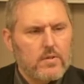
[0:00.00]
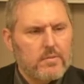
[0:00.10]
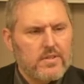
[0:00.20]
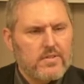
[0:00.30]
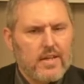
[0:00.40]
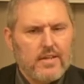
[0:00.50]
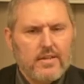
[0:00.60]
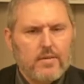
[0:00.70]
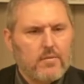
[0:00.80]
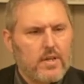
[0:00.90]
be a sad
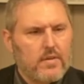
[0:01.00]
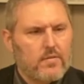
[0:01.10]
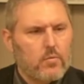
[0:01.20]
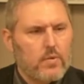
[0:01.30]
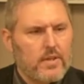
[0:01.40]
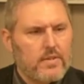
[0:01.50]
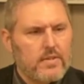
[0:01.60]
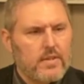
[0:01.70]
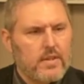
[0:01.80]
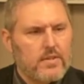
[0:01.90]
day when I have to witness it.